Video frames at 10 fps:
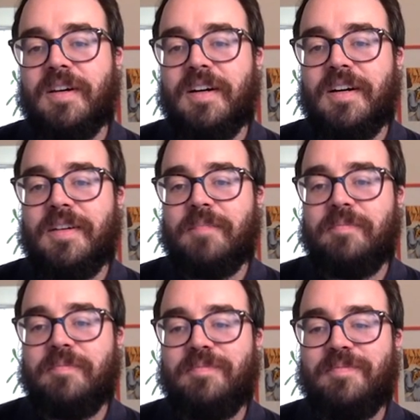um,
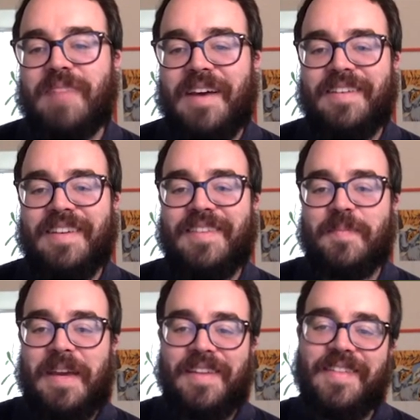yeah, it
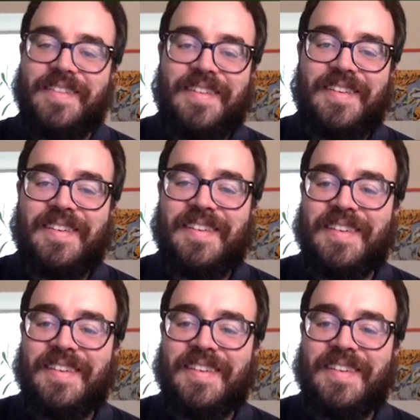depends.